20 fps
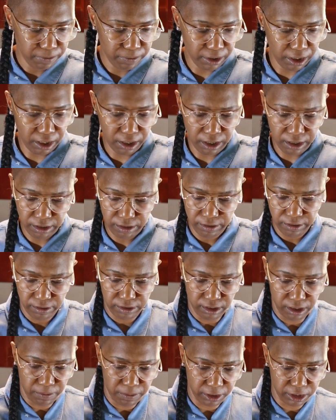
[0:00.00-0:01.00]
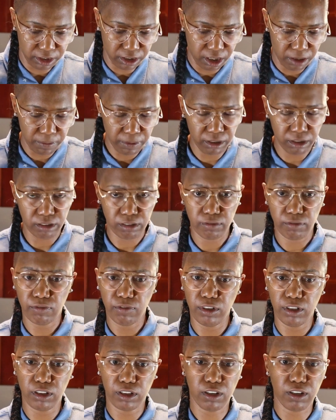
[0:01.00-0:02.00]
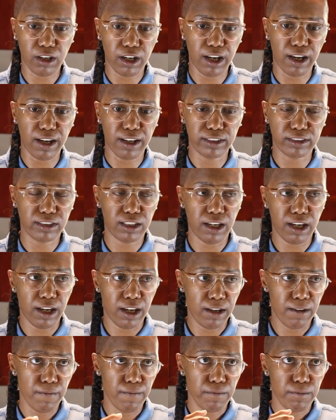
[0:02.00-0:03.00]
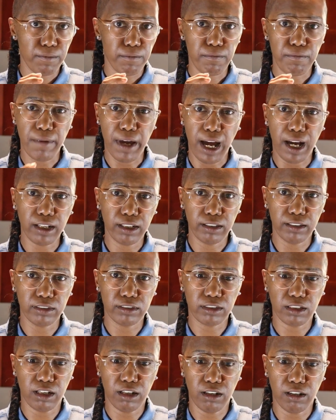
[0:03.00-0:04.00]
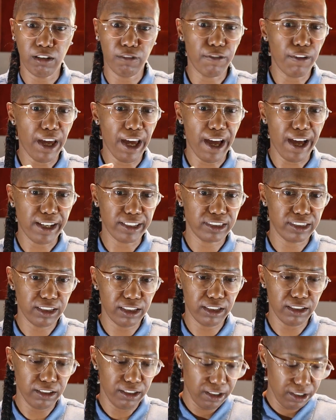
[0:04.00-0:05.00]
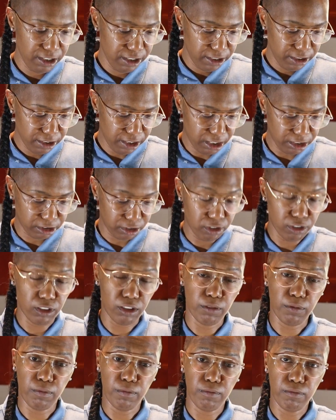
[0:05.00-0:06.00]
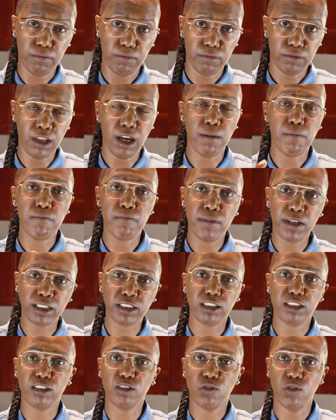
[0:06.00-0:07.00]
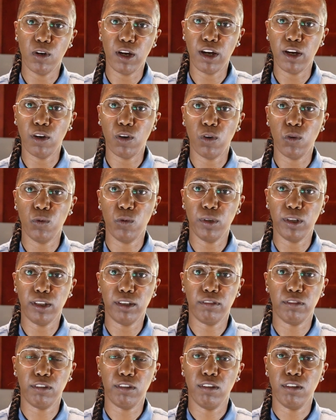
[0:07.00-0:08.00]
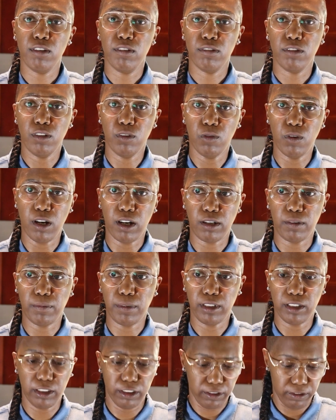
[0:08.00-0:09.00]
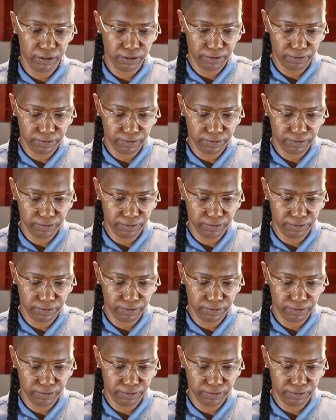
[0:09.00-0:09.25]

But the balsamic vinegar has that balance of acid that mixes well with the watermelon.